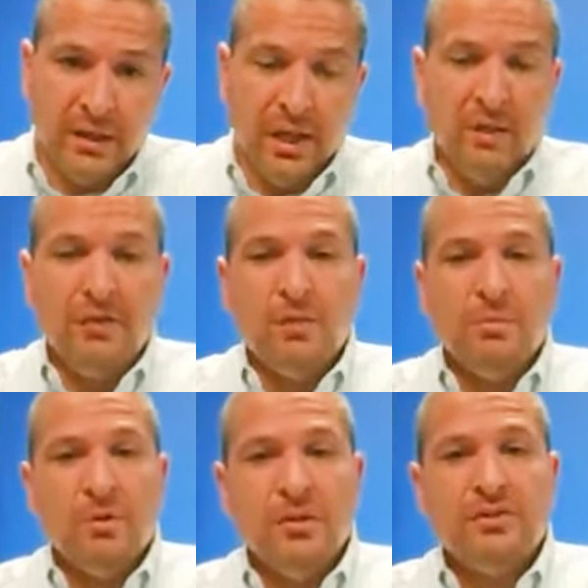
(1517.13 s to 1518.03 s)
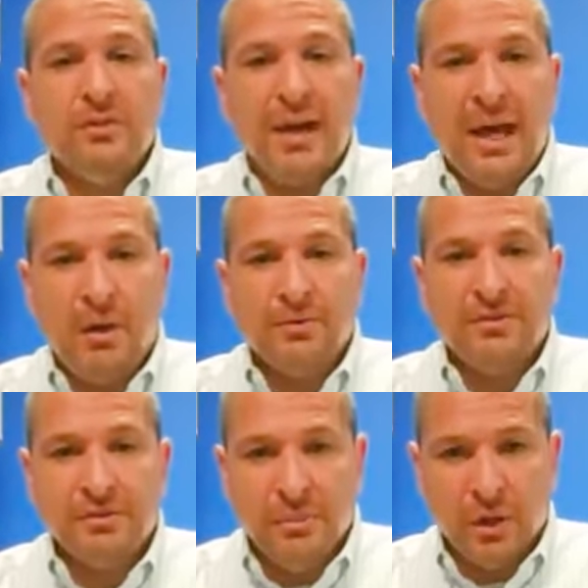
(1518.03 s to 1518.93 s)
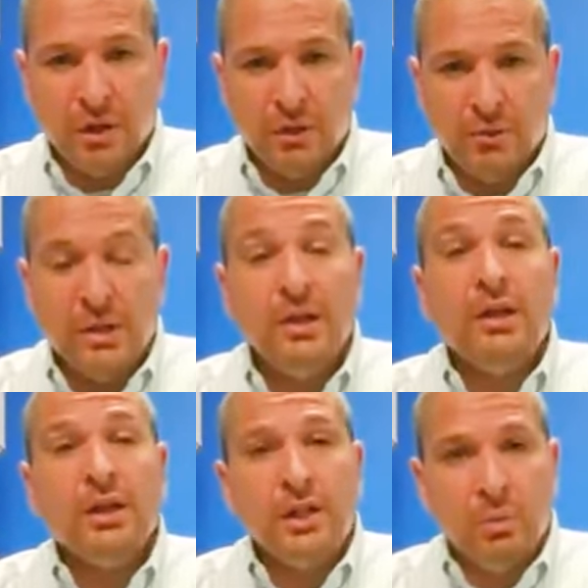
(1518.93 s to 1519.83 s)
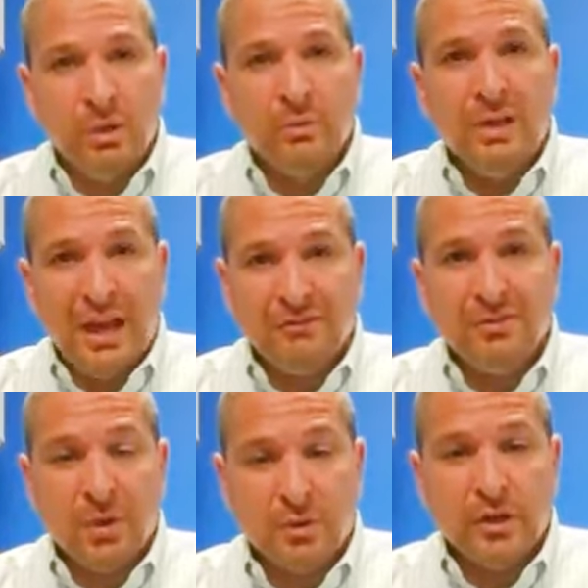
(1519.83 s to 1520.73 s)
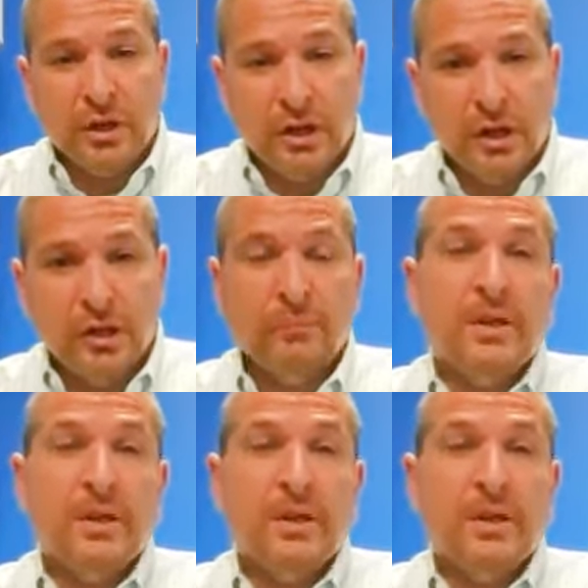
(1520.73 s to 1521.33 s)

If you move into a house tomorrow, you will have to mow your yard.